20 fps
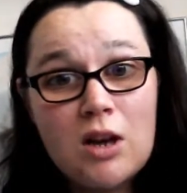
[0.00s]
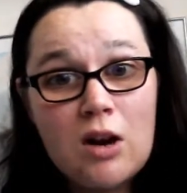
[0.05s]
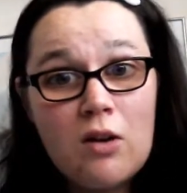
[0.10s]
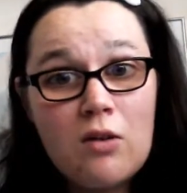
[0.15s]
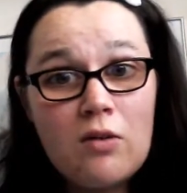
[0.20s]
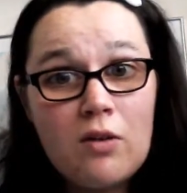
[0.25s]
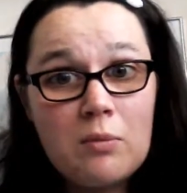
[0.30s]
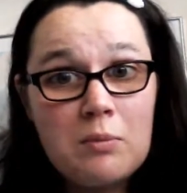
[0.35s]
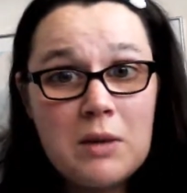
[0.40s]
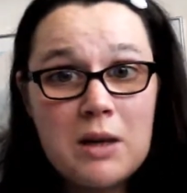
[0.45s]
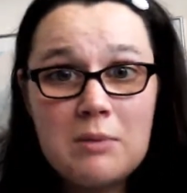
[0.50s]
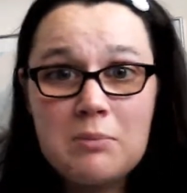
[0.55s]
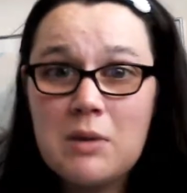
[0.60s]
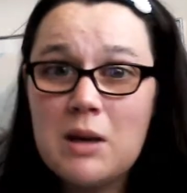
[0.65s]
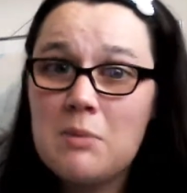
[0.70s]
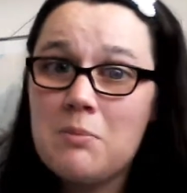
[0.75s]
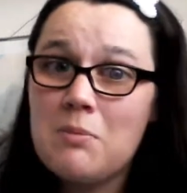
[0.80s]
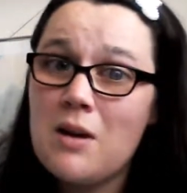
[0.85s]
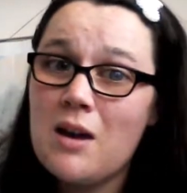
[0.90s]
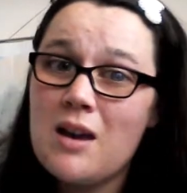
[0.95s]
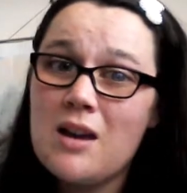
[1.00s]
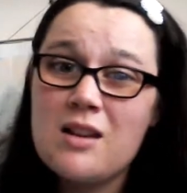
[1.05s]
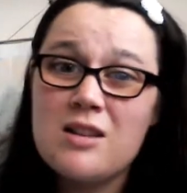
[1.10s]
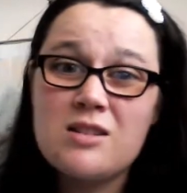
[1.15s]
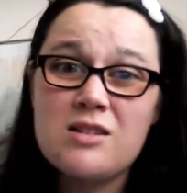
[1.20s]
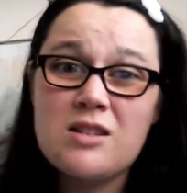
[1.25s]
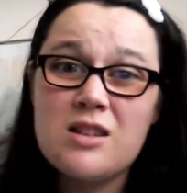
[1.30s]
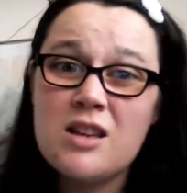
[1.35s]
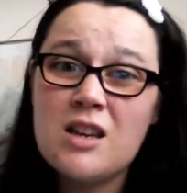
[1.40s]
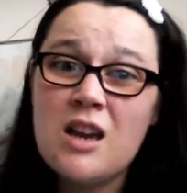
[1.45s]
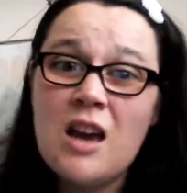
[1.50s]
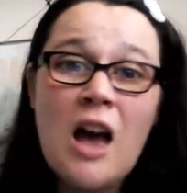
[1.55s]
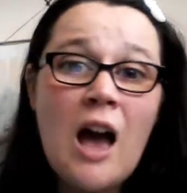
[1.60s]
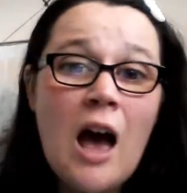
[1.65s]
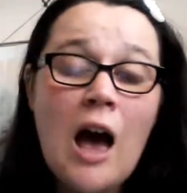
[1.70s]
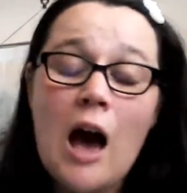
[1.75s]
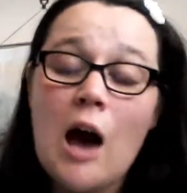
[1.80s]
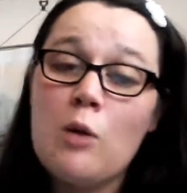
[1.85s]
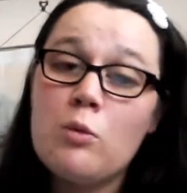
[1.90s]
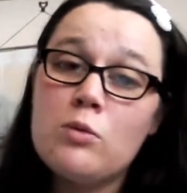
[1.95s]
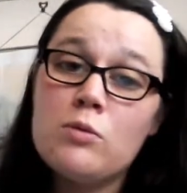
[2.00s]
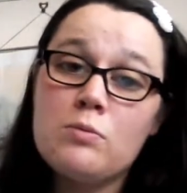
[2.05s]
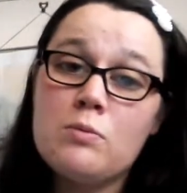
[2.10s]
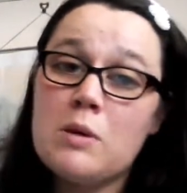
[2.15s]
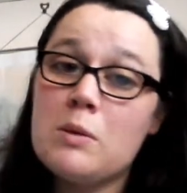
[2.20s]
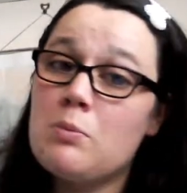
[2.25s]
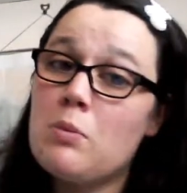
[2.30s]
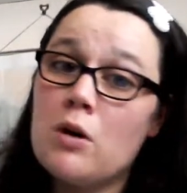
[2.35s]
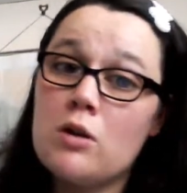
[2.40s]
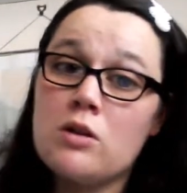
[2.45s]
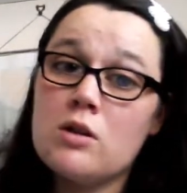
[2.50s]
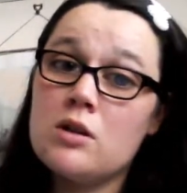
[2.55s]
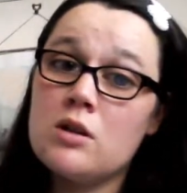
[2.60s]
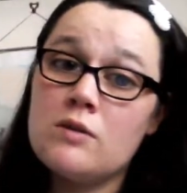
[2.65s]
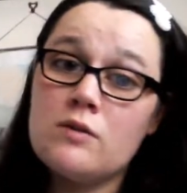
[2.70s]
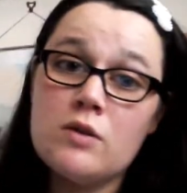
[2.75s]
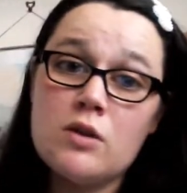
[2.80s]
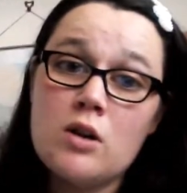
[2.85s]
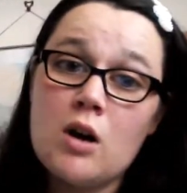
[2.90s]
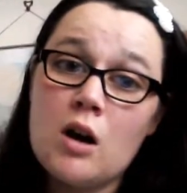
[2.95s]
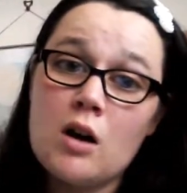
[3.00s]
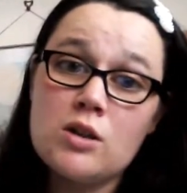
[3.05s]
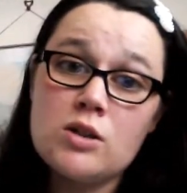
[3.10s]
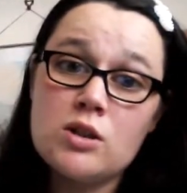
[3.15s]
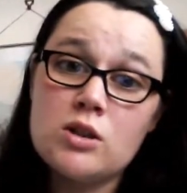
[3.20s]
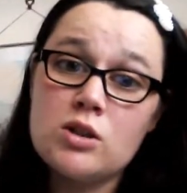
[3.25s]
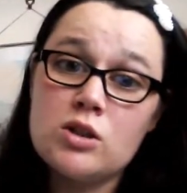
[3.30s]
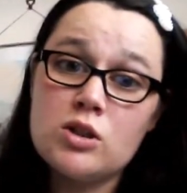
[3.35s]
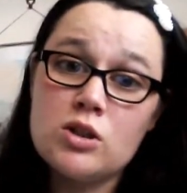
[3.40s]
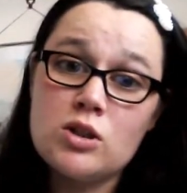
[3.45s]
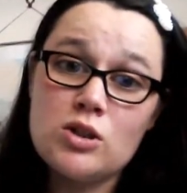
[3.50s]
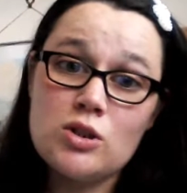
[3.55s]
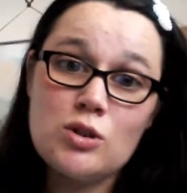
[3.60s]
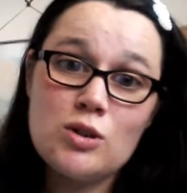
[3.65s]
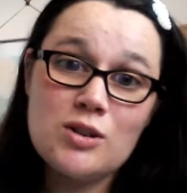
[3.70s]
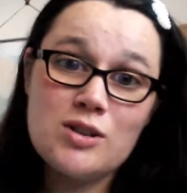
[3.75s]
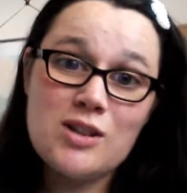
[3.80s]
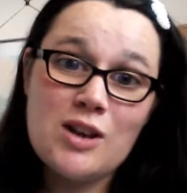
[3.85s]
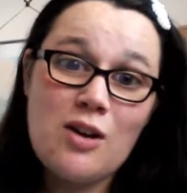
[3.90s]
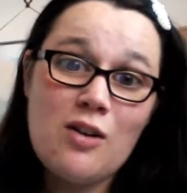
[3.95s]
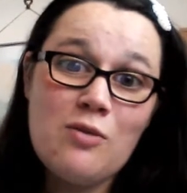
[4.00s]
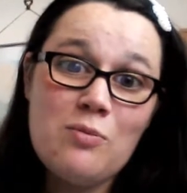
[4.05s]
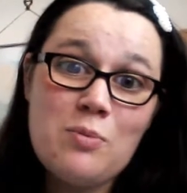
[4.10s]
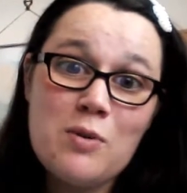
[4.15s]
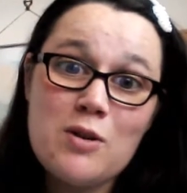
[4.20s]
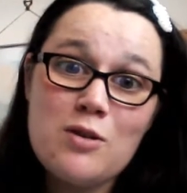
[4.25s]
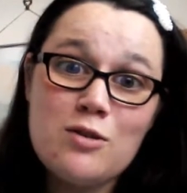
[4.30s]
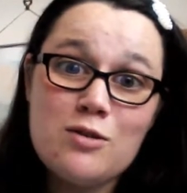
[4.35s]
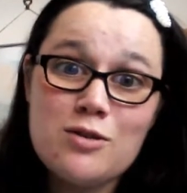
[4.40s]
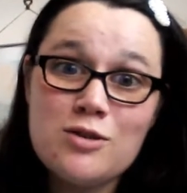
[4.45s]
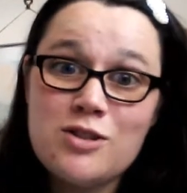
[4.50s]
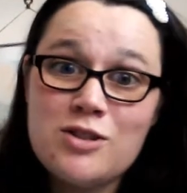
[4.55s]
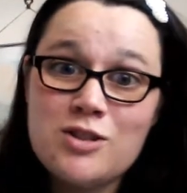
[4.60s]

I mean, me personally, I wouldn't be bothered if you guys injured yourself because